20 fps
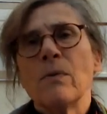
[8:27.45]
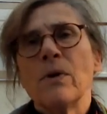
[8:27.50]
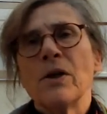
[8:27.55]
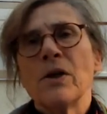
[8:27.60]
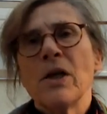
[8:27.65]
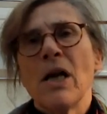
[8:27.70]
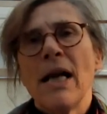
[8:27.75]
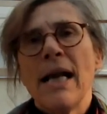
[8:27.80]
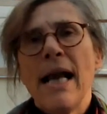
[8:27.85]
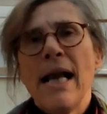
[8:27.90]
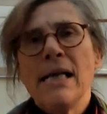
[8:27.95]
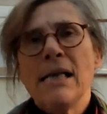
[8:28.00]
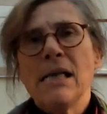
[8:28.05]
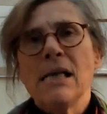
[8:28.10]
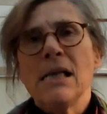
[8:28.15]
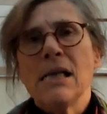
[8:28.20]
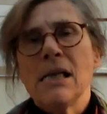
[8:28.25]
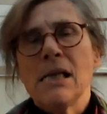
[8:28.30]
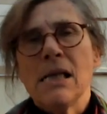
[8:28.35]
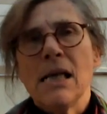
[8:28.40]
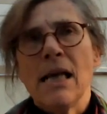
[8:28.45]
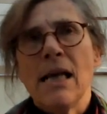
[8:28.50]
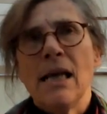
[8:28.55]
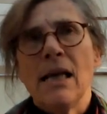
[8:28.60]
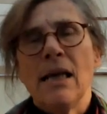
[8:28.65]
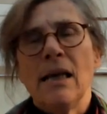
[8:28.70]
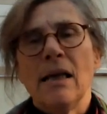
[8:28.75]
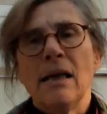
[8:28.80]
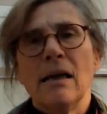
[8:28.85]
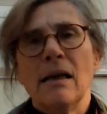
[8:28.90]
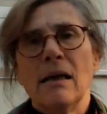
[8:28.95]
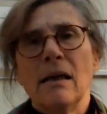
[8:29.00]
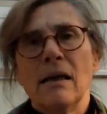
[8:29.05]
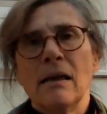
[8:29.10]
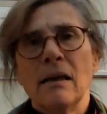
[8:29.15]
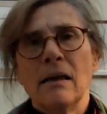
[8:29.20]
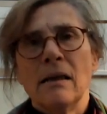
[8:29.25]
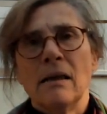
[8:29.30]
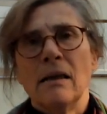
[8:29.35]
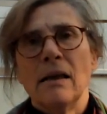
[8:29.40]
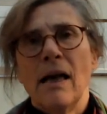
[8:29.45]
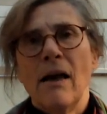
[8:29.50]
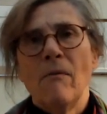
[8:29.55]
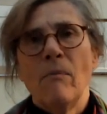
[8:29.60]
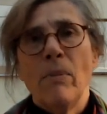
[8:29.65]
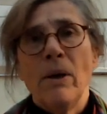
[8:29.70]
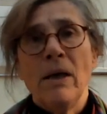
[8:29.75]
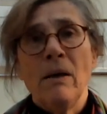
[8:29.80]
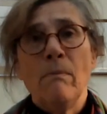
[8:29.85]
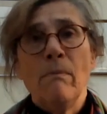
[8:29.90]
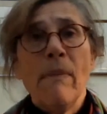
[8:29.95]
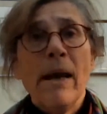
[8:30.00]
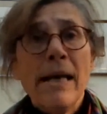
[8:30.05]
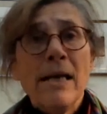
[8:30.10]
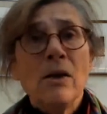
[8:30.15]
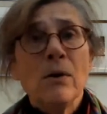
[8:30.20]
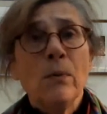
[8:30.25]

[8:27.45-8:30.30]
which I hasten to say have been